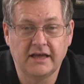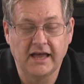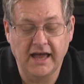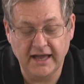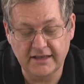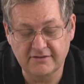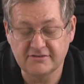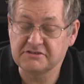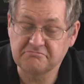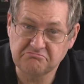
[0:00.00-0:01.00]

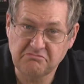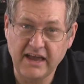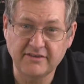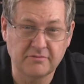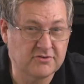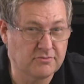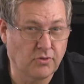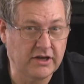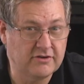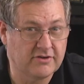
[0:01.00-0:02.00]
and end up with some
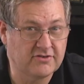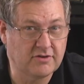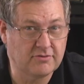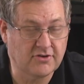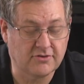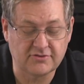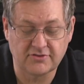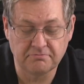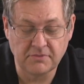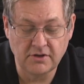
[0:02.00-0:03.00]
quite interesting results.
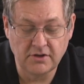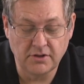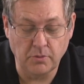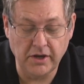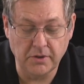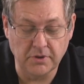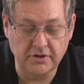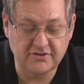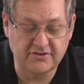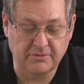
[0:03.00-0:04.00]
The way it
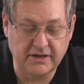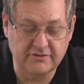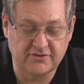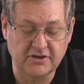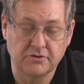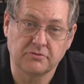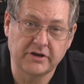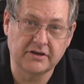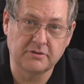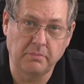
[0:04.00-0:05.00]
works is we have a single
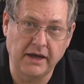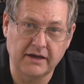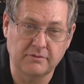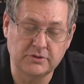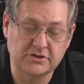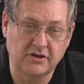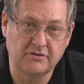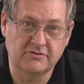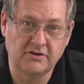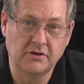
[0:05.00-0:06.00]
ring at the back which
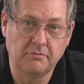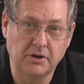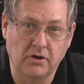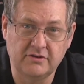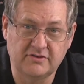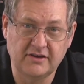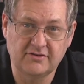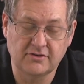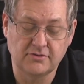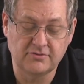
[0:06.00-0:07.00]
goes behind the
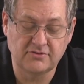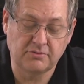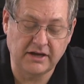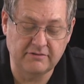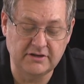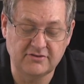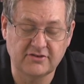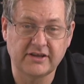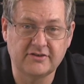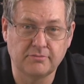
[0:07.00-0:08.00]
testicles, we have an
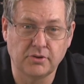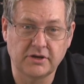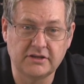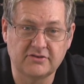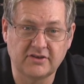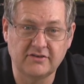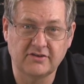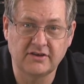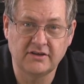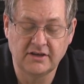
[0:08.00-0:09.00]
insulator block in the
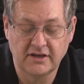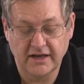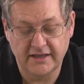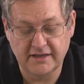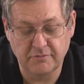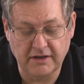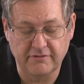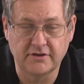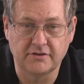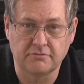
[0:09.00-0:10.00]
center, and then we have
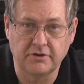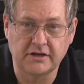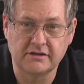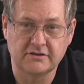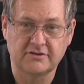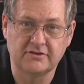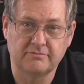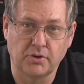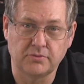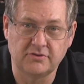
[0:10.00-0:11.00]
another ring that is
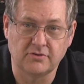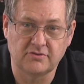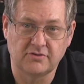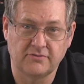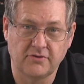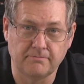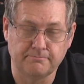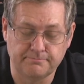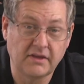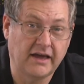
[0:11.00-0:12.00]
bolted onto the front.
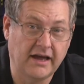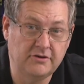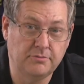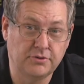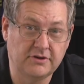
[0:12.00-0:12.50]
How do you put it